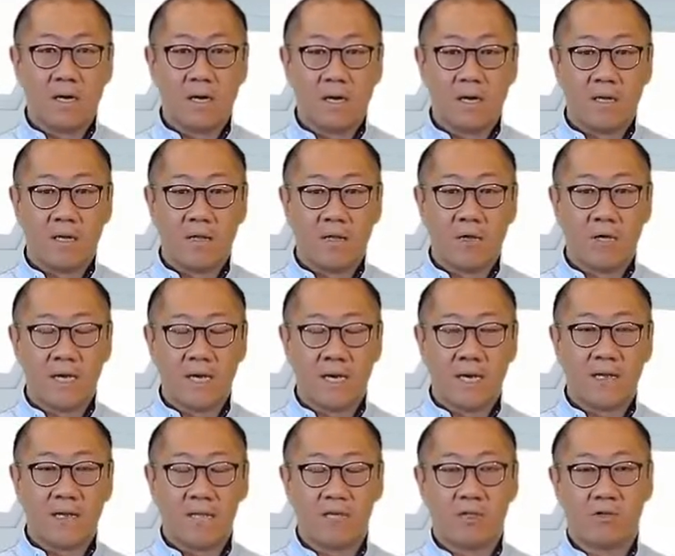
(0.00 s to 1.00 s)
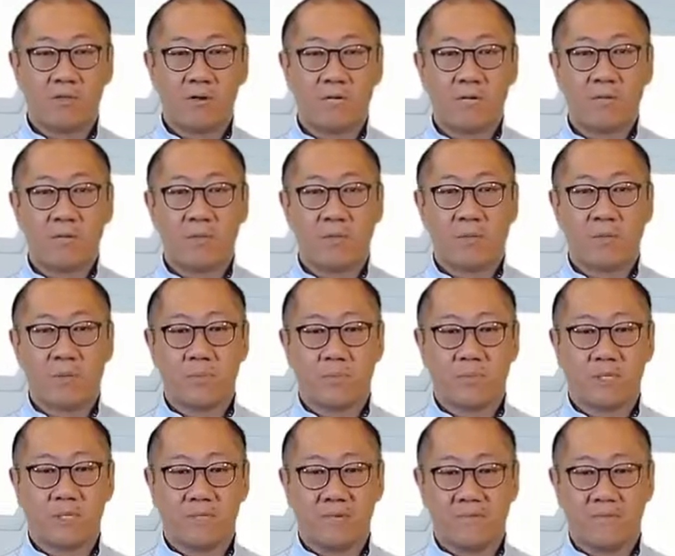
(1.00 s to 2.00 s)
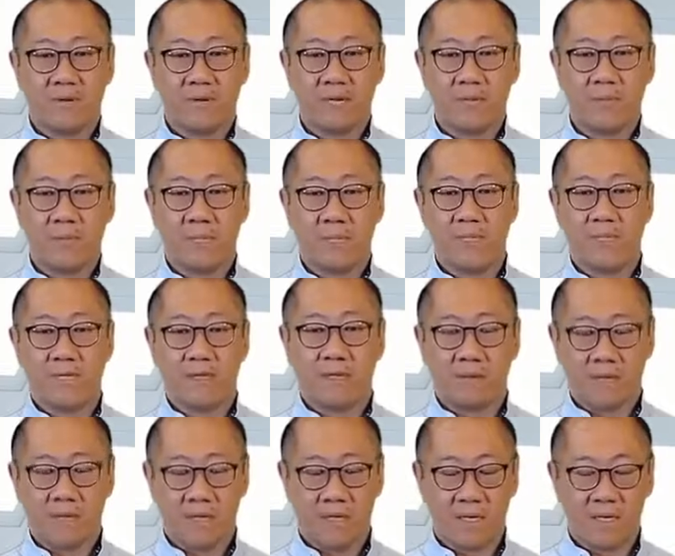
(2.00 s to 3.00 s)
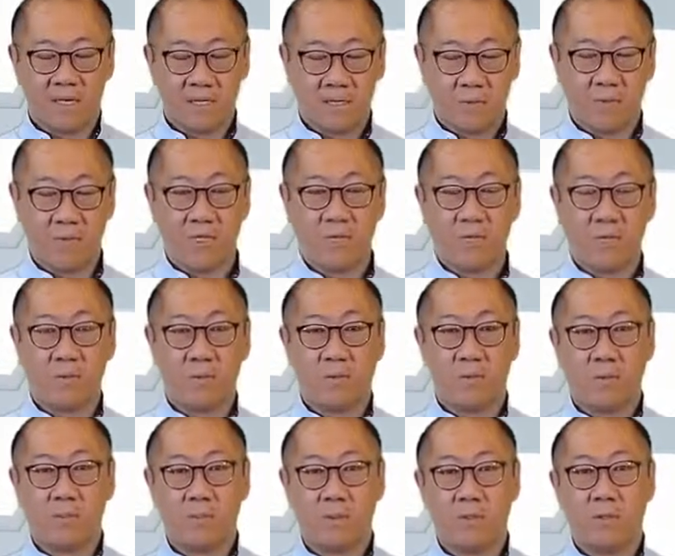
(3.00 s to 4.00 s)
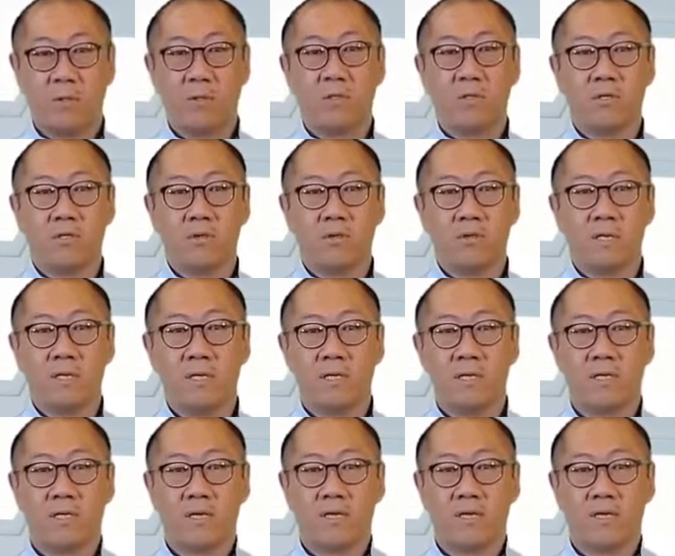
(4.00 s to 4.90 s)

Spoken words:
looking at this trend, this property developer said, actually, we'll put ensuite